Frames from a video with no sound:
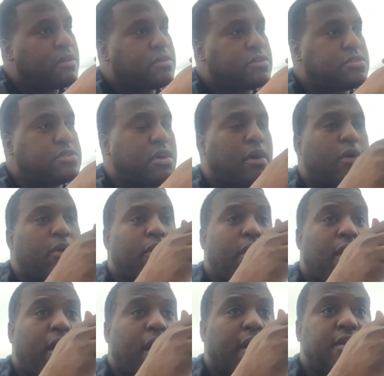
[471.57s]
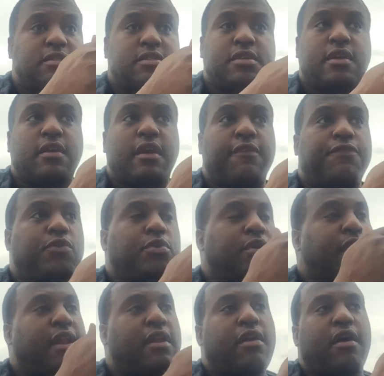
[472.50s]
So honestly, if you
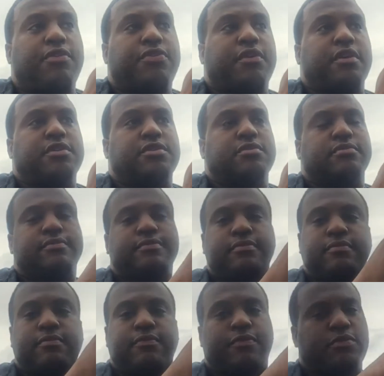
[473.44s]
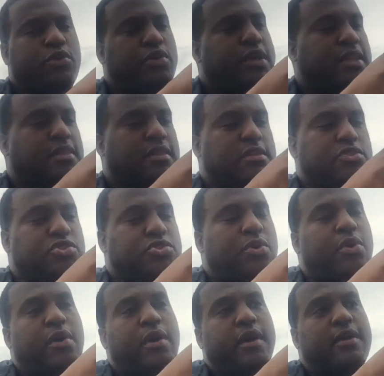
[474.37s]
get an R32, you get the
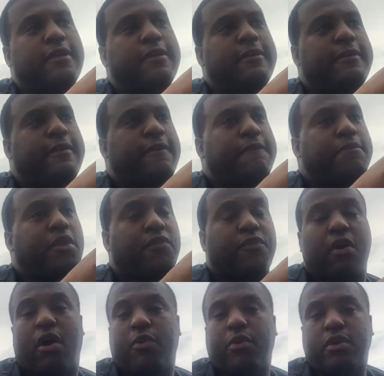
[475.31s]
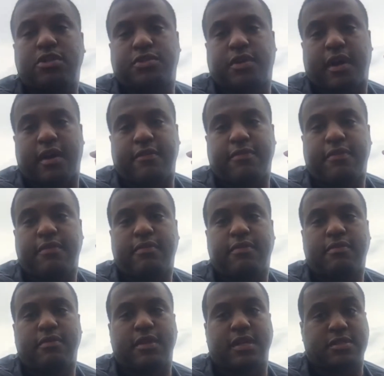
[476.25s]
joy of all-wheel drive,
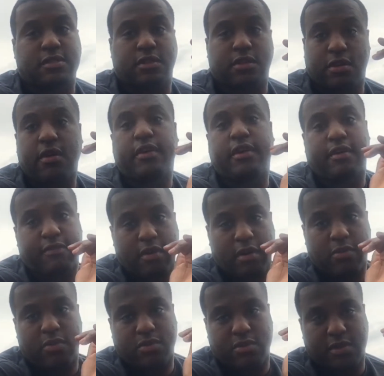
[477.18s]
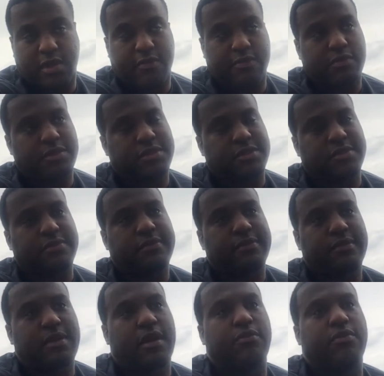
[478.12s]
that security of all-wheel drive, which is
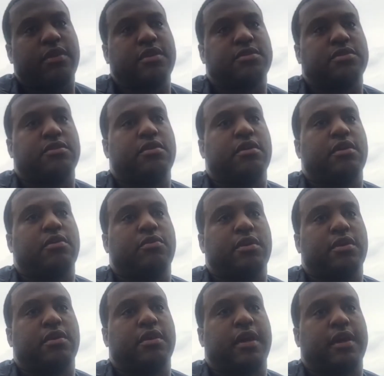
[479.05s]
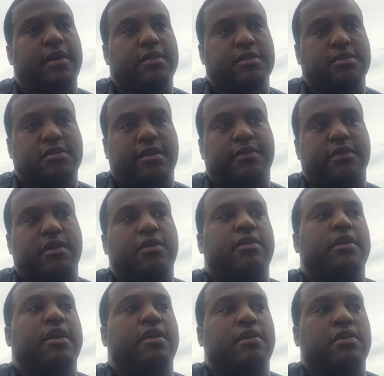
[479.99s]
not really security when you're in a
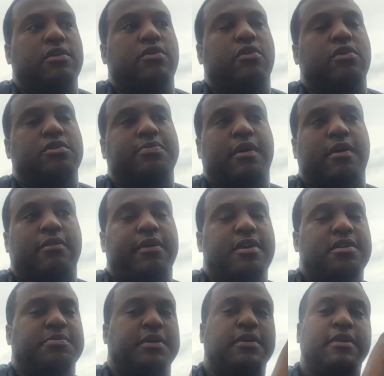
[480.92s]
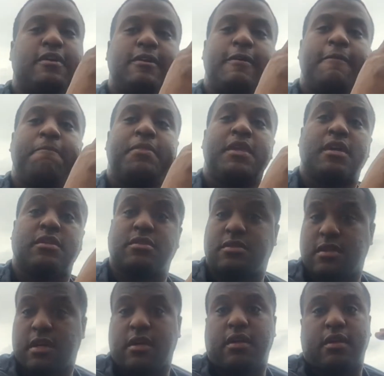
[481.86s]
700, 800 horsepower range, but it's
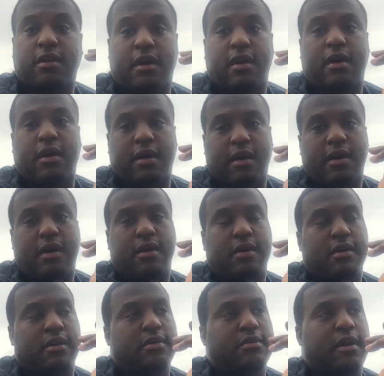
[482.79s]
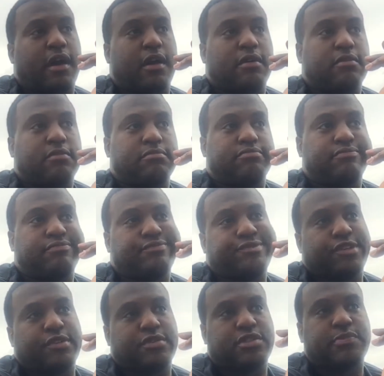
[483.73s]
still a
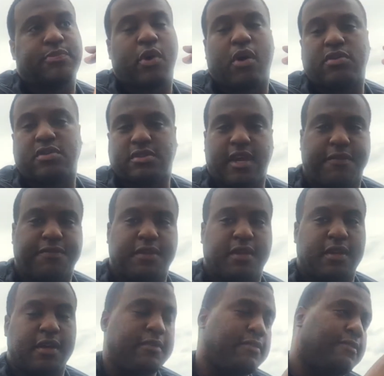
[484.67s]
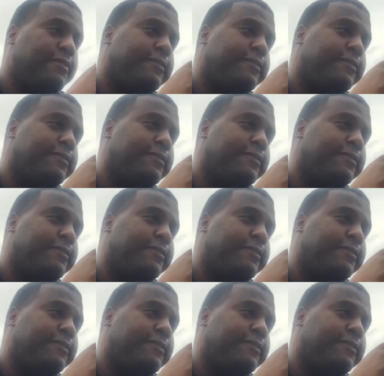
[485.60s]
small safety net.